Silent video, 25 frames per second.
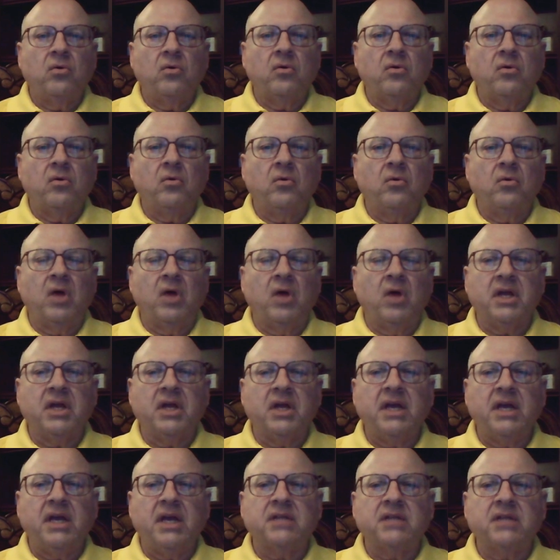Well, again,
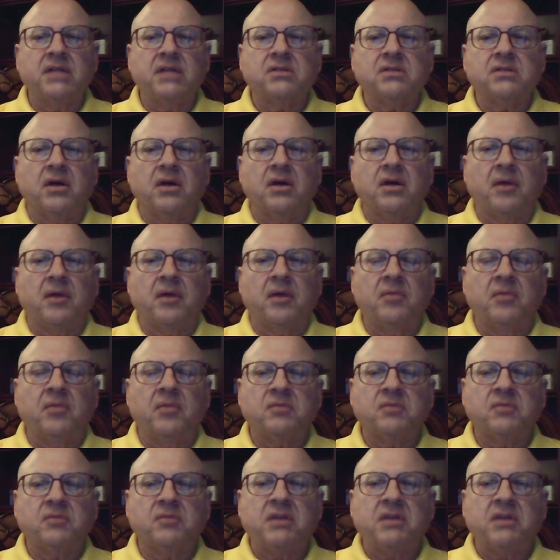it's
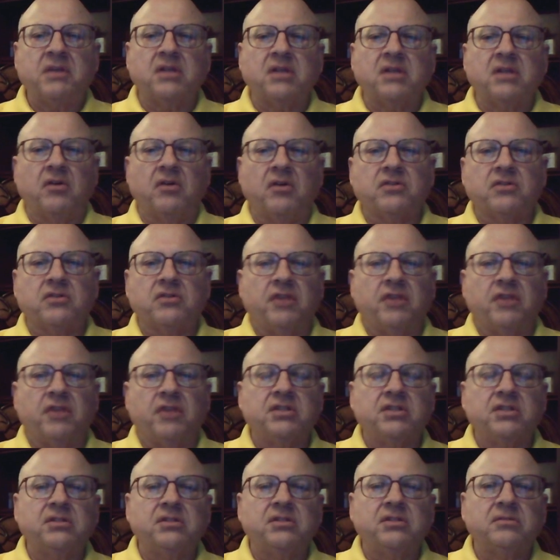based on reservations,